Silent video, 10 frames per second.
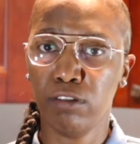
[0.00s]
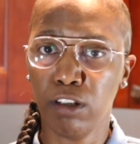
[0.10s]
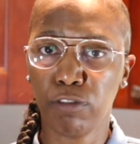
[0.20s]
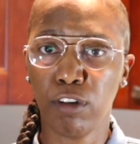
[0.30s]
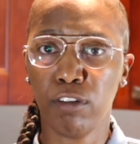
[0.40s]

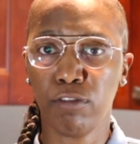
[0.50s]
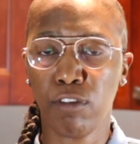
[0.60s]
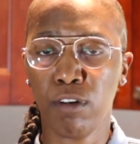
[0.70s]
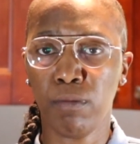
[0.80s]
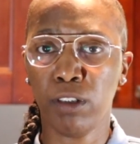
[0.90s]

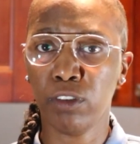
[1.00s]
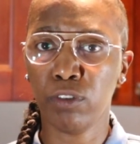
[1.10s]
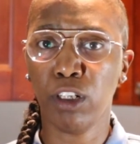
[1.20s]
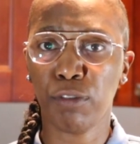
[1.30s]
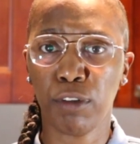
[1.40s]
a
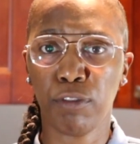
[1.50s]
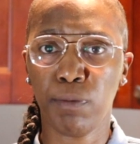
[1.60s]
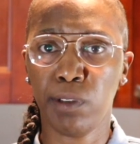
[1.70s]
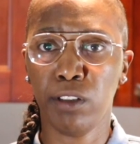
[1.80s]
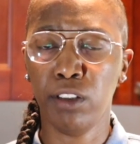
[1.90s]
little different
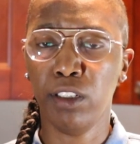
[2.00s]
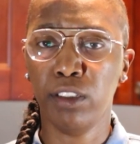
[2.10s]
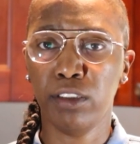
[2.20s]
from a